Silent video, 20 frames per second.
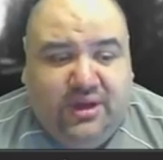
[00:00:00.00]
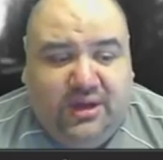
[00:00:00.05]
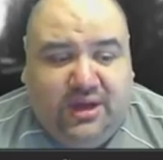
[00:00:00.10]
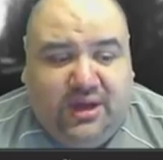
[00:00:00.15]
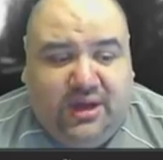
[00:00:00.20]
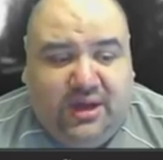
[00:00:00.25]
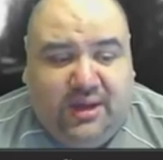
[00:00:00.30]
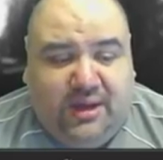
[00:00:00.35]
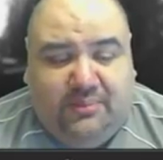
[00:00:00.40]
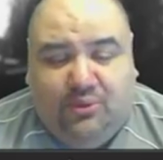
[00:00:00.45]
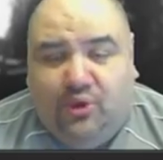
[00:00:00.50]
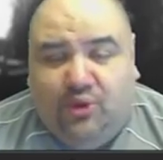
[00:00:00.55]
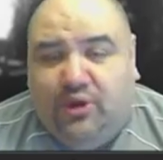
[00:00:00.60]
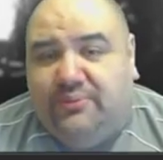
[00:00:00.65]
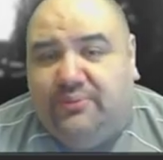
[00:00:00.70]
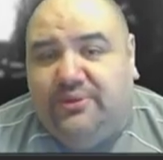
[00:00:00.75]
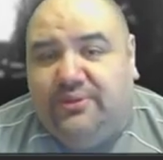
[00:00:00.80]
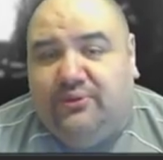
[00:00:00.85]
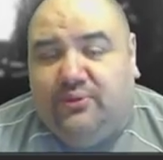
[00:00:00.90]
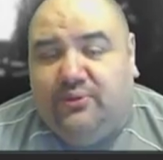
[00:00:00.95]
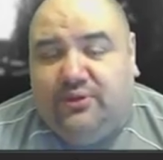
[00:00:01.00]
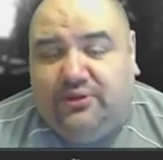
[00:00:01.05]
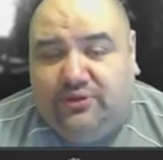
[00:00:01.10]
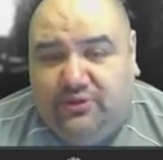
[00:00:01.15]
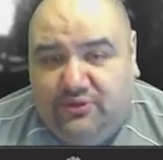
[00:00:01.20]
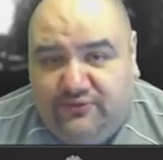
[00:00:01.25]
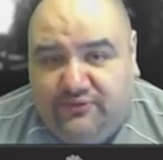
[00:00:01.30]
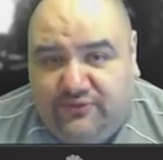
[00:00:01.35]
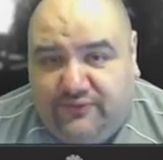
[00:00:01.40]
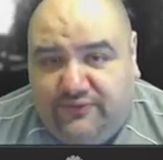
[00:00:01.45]
I'm going to be doing
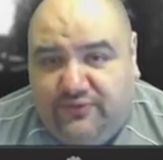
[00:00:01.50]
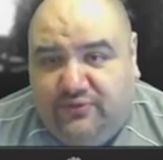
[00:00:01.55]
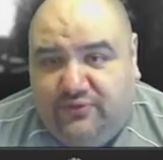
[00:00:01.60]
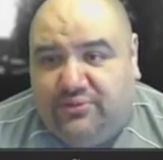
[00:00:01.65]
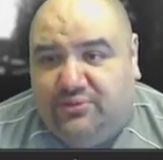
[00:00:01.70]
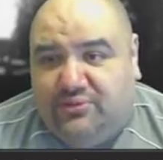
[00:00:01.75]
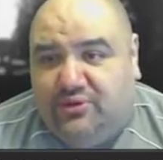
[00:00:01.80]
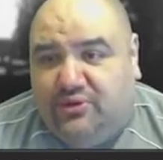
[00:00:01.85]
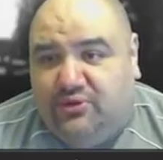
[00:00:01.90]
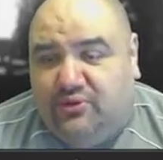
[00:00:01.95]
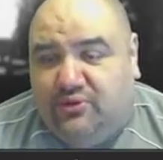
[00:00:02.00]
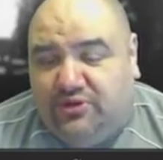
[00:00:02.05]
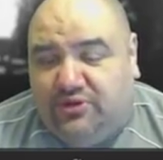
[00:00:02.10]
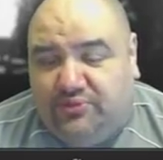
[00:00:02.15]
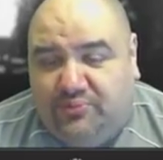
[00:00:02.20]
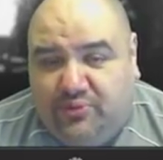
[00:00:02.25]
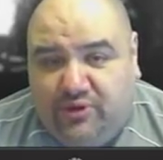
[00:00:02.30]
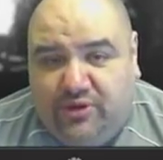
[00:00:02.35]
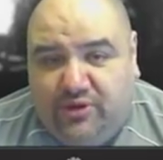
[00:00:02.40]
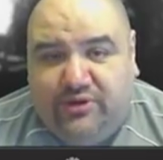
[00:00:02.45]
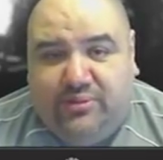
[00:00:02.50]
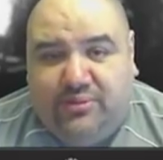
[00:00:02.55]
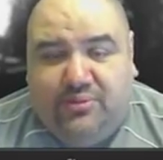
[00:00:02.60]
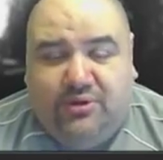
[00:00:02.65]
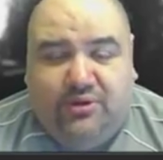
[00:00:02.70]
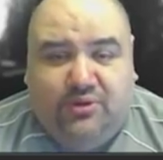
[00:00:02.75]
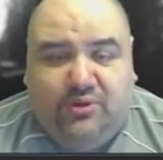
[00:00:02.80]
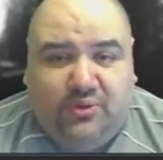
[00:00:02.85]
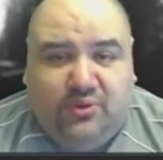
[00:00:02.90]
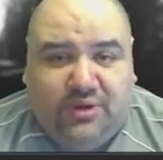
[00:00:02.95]
2 reviews. I'm going to do a spoiler. I'm going
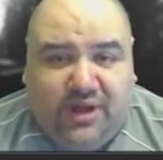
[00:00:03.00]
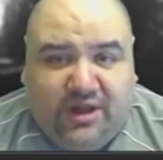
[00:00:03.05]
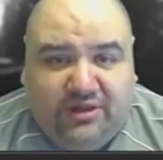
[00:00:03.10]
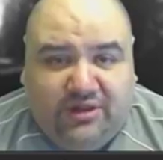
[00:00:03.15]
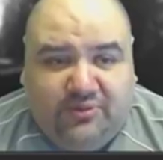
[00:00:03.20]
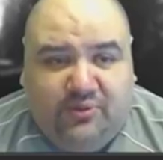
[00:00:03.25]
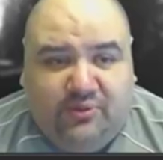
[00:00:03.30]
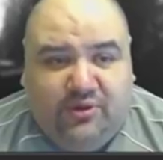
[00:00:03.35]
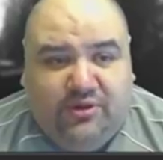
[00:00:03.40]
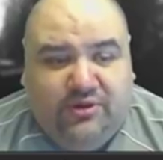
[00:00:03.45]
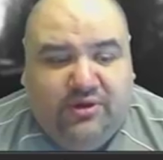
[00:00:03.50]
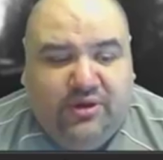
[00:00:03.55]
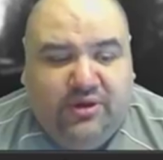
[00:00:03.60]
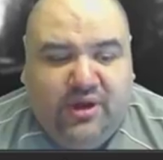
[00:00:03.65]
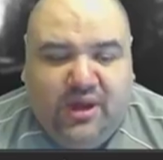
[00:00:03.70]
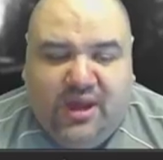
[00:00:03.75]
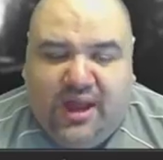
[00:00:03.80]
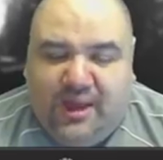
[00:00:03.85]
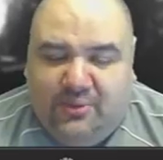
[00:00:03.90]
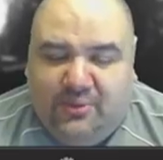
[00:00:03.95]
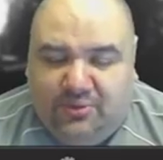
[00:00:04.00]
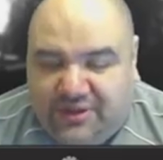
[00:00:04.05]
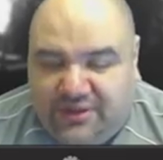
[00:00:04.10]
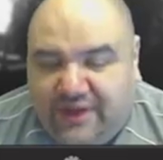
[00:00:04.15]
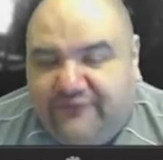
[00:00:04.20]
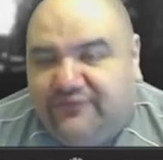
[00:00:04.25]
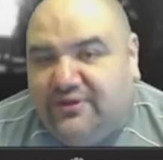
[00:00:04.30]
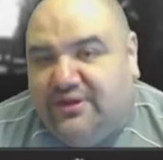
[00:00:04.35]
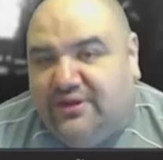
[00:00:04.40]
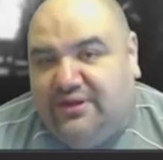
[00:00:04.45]
to do a non-spoiler. I will
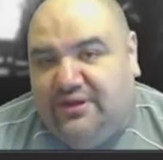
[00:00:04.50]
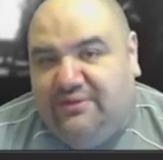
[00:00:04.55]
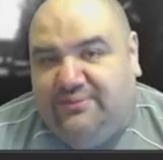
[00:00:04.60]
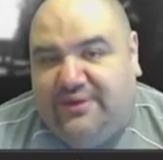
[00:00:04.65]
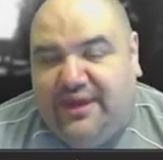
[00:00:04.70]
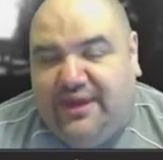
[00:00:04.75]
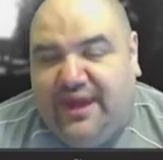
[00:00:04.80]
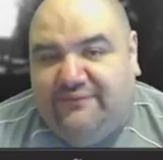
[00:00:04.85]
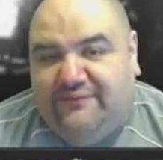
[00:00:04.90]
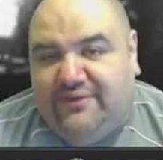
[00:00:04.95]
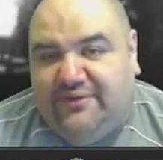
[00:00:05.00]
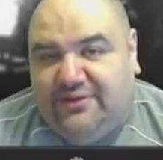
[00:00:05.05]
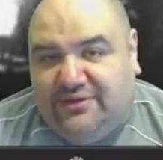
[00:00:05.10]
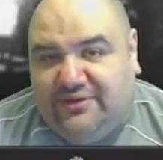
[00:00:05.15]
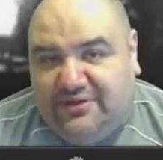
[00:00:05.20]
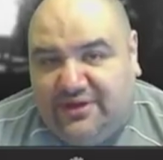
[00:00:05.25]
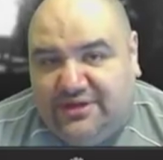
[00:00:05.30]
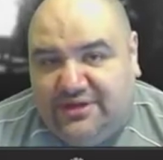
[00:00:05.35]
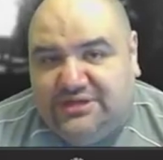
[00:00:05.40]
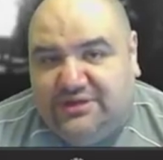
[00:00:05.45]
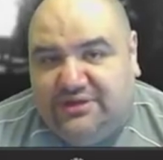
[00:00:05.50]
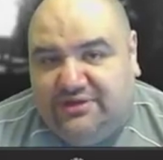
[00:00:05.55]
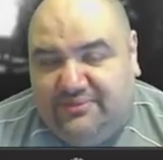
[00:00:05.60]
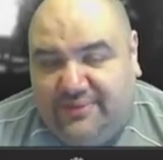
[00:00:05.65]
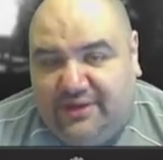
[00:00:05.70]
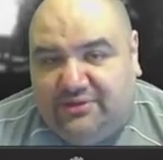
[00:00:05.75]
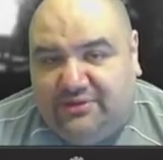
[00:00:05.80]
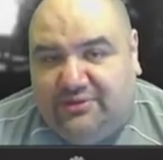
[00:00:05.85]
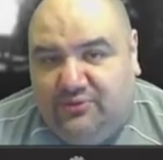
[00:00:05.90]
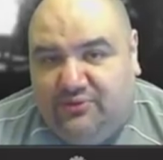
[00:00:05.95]
definitely be having discussions
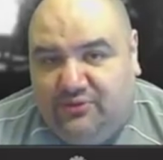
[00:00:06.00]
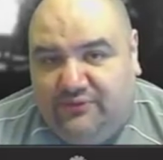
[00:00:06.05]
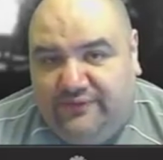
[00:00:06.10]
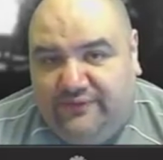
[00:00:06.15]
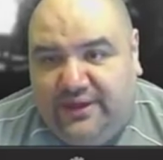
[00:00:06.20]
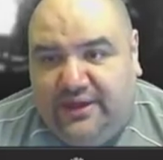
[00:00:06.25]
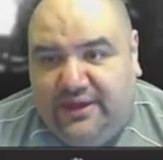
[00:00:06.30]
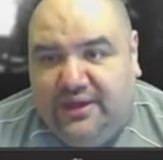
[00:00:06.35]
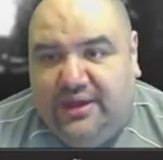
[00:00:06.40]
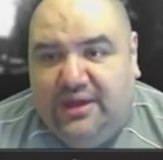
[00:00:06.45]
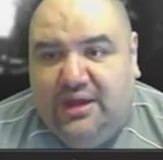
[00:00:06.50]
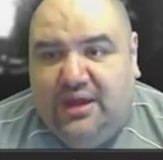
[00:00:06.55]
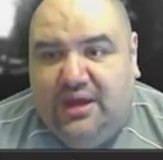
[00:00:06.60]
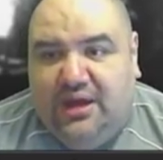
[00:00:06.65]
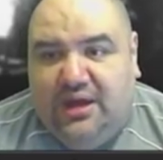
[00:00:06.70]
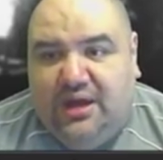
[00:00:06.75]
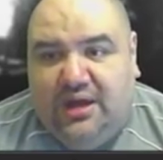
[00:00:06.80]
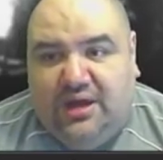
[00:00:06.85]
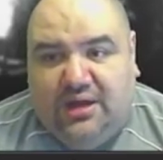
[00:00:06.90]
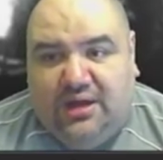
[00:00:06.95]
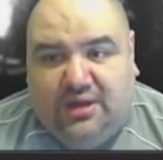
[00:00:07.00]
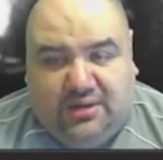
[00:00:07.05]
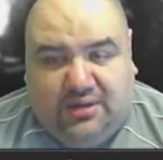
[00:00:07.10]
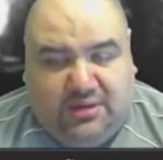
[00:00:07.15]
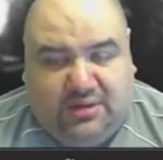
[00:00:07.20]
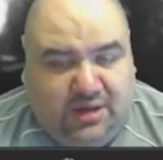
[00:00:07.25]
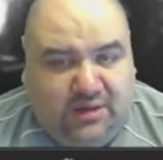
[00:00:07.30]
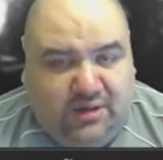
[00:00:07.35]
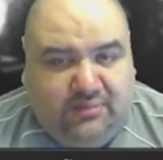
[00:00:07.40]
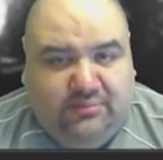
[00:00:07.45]
about the movie
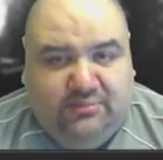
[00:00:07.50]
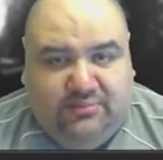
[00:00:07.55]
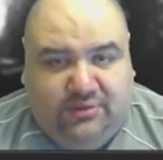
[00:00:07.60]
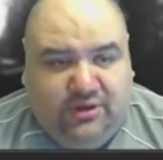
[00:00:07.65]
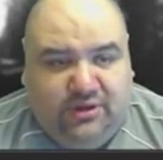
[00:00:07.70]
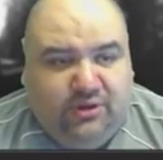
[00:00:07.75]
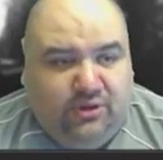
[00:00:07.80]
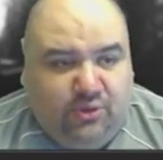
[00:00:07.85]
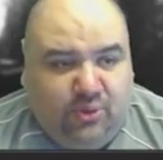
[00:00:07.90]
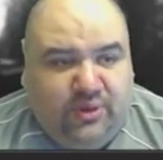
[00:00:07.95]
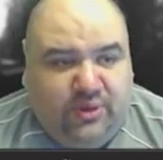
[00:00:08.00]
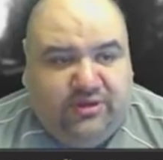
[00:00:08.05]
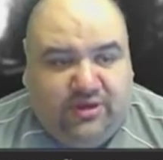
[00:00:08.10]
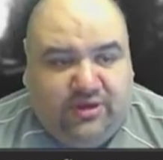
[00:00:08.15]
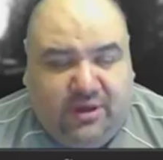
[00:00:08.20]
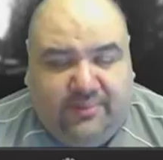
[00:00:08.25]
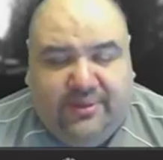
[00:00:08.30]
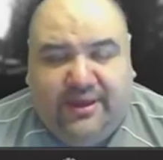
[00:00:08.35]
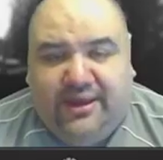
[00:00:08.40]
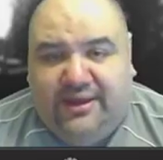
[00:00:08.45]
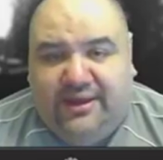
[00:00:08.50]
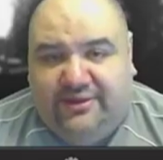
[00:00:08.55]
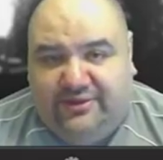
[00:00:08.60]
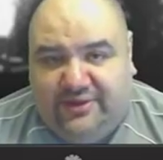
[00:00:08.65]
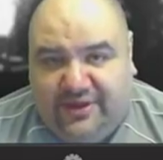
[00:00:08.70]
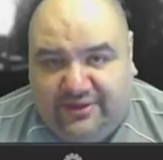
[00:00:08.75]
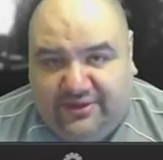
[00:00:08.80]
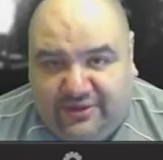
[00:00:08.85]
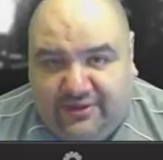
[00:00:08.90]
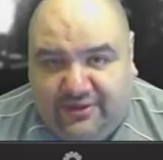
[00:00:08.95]
the weeks coming as
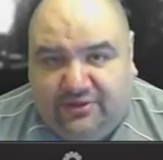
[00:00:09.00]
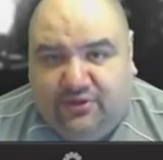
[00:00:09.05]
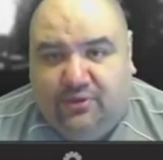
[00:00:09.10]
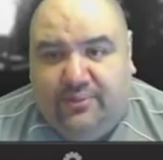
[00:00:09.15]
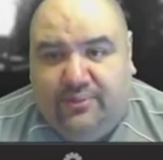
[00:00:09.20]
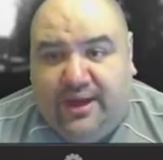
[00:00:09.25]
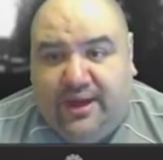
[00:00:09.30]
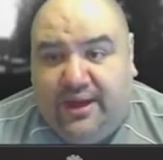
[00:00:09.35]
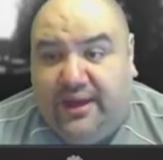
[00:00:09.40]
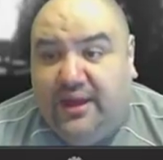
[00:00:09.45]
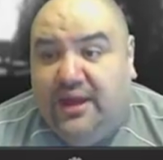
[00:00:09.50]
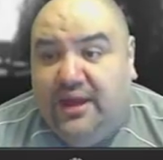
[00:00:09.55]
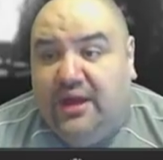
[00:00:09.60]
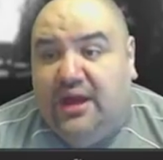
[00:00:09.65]
things go by.